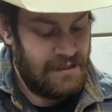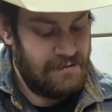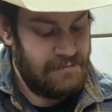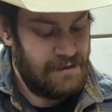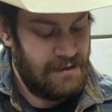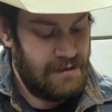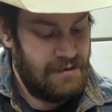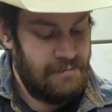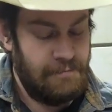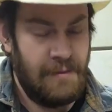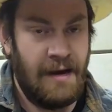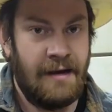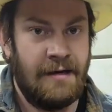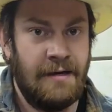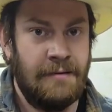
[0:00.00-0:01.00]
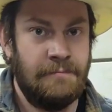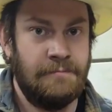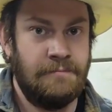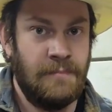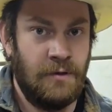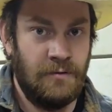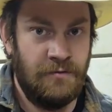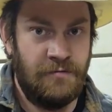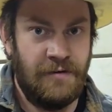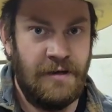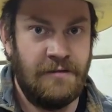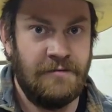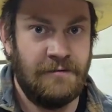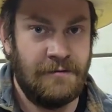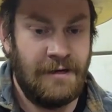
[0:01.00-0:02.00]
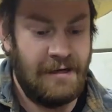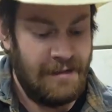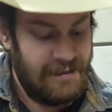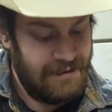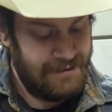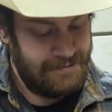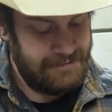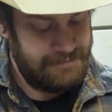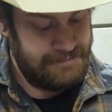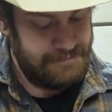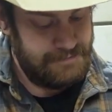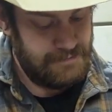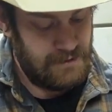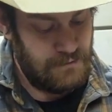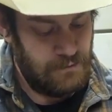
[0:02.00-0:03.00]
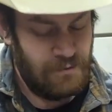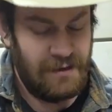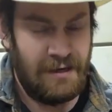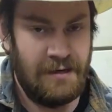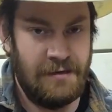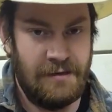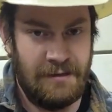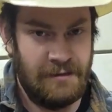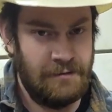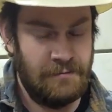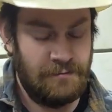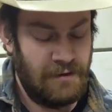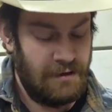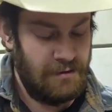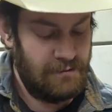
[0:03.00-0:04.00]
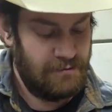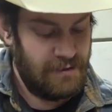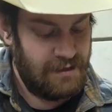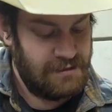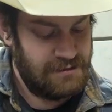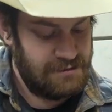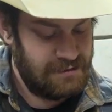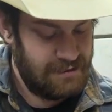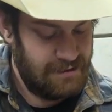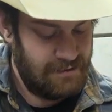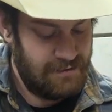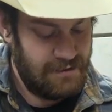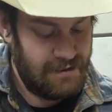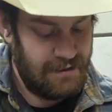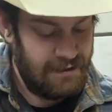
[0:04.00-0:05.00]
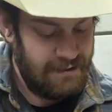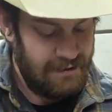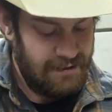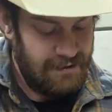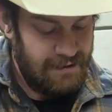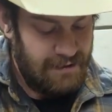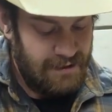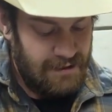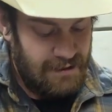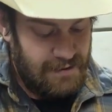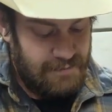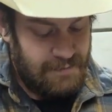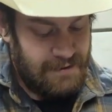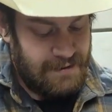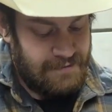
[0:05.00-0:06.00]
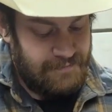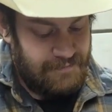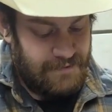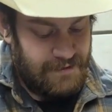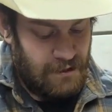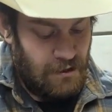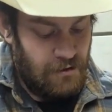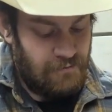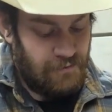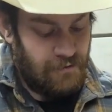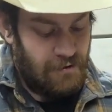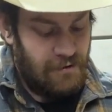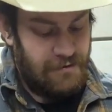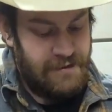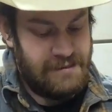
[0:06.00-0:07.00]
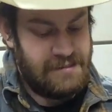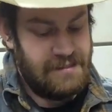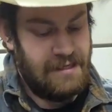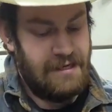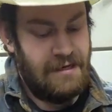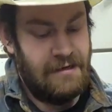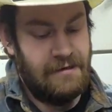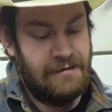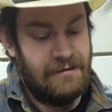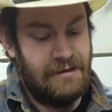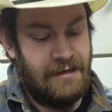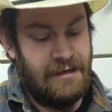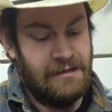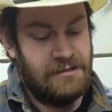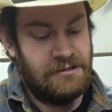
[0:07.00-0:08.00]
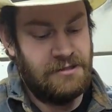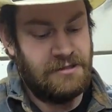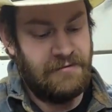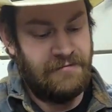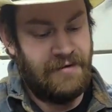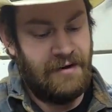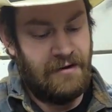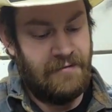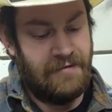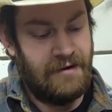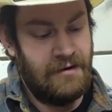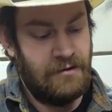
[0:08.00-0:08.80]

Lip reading: of my backup, old faithful kind of thing. We'll get into regular ratchets another day. But overall, this thing is just a very, very